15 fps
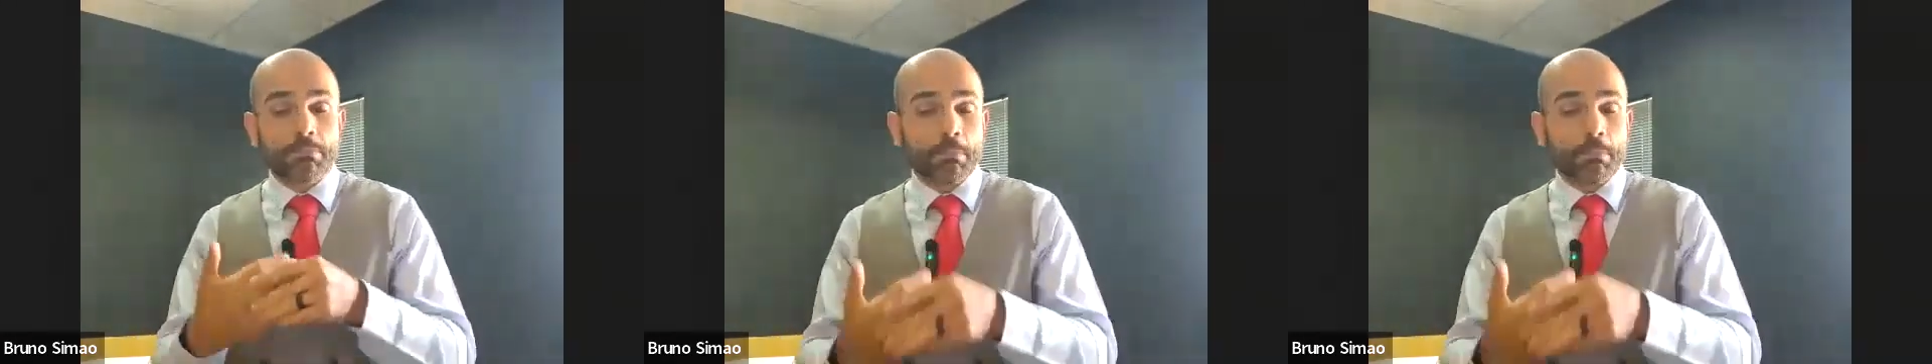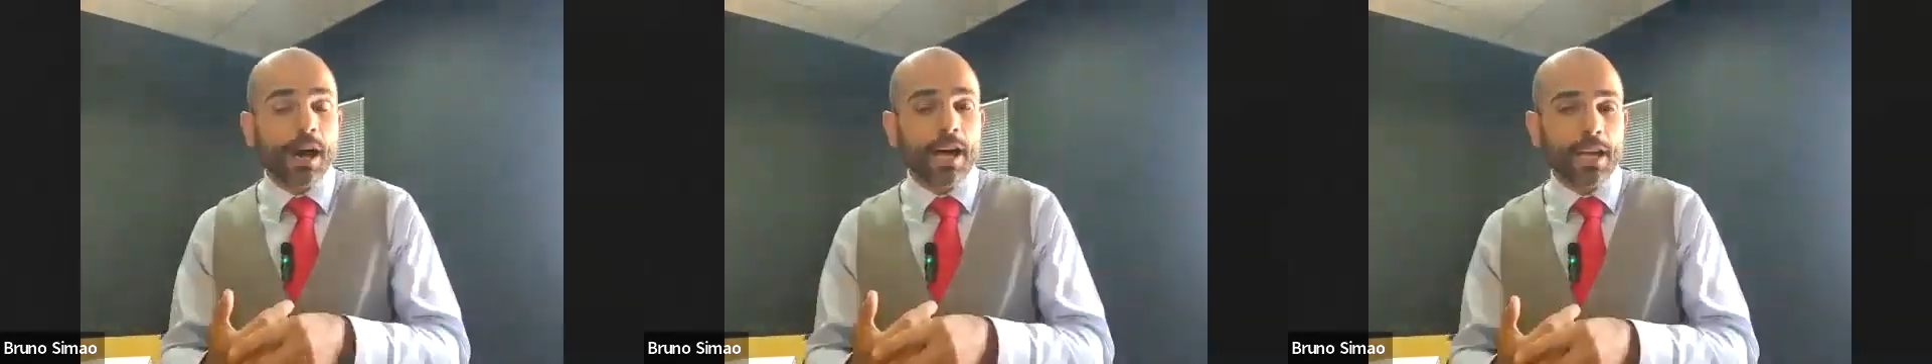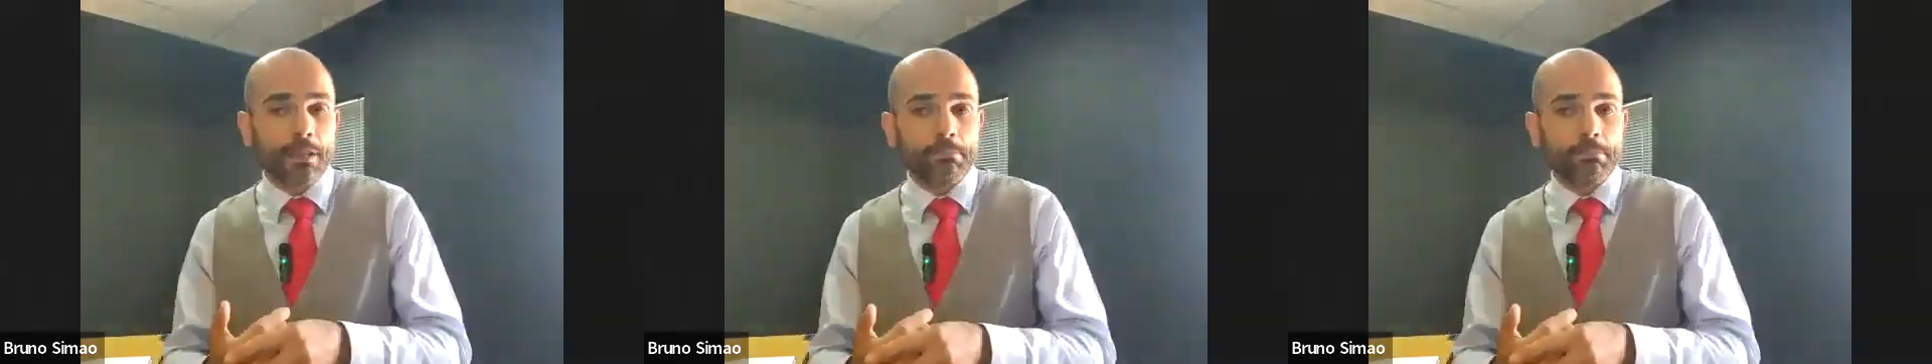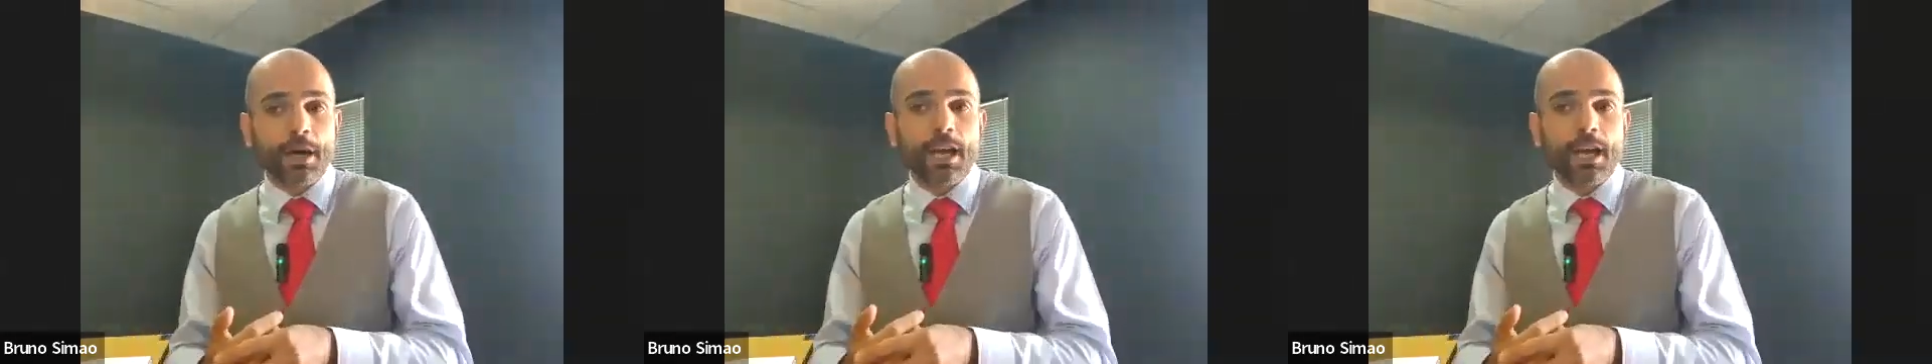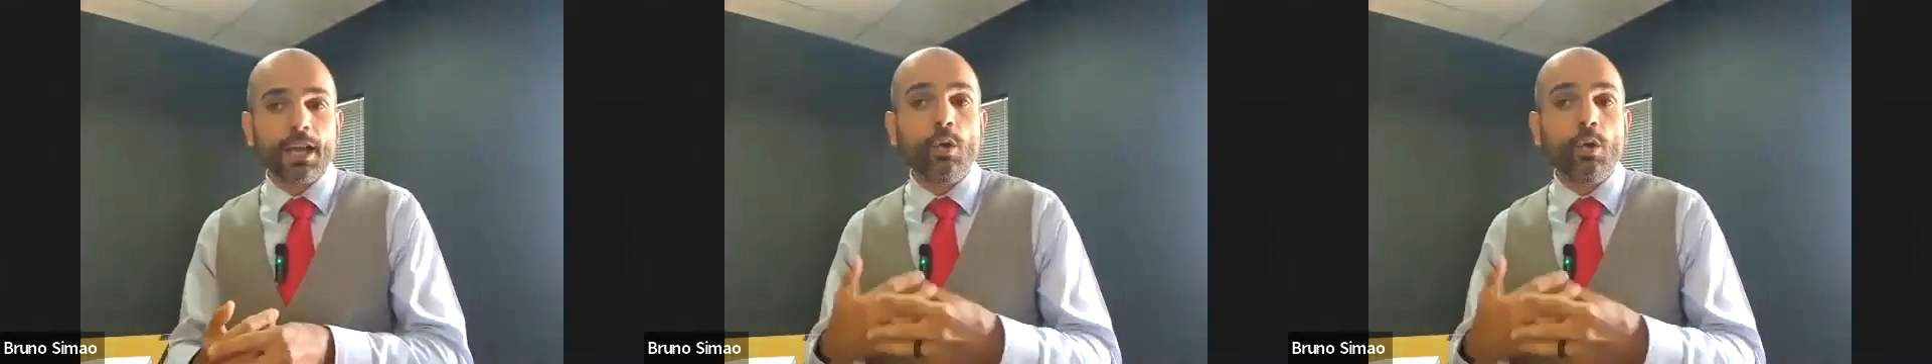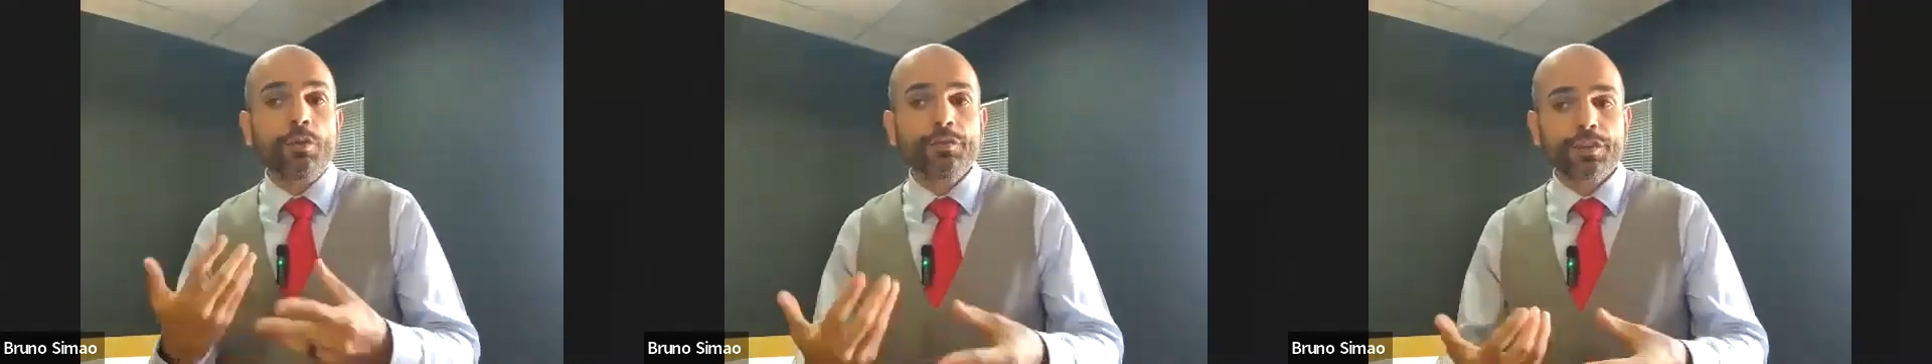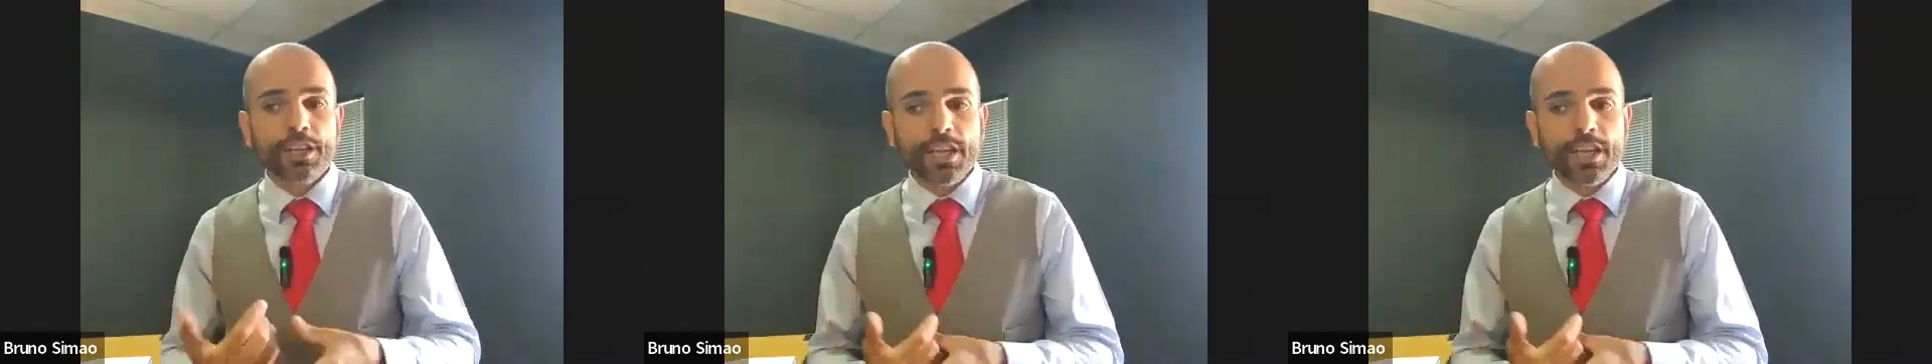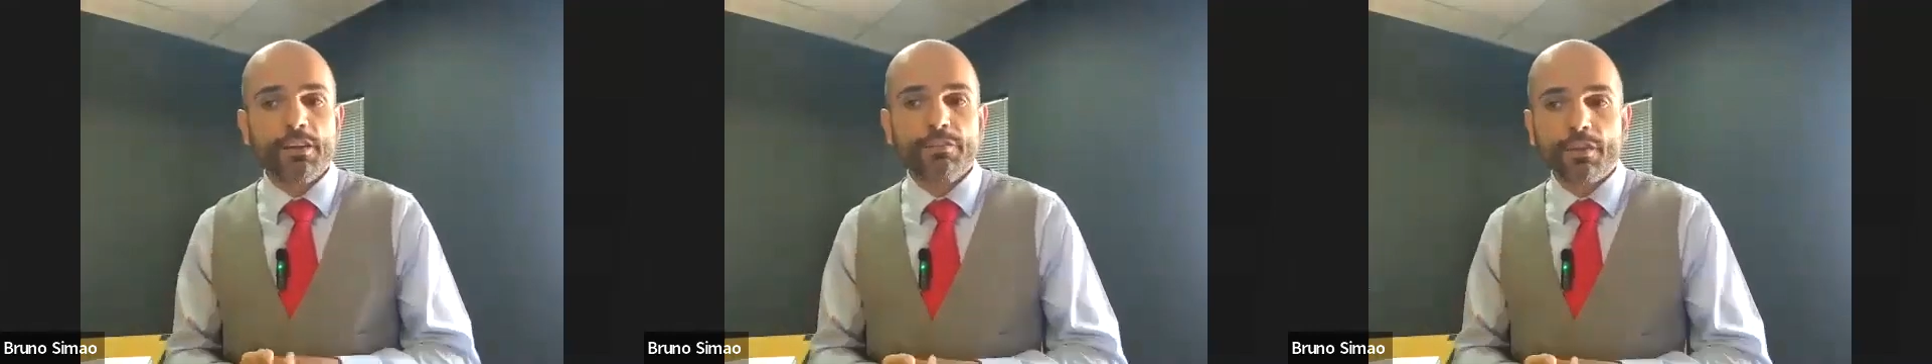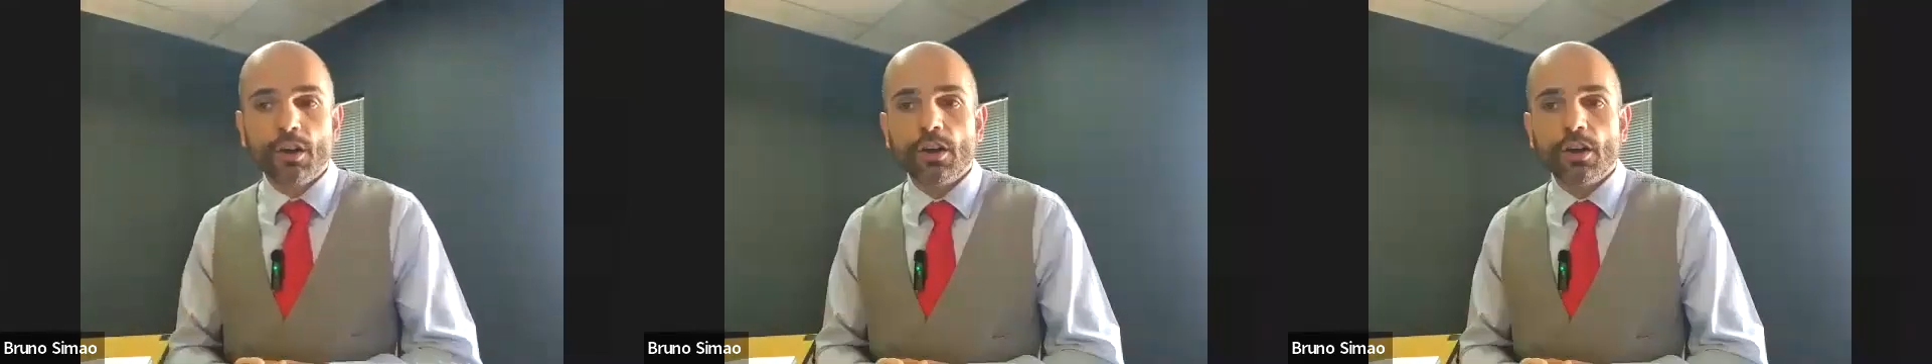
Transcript: my off-the-cuff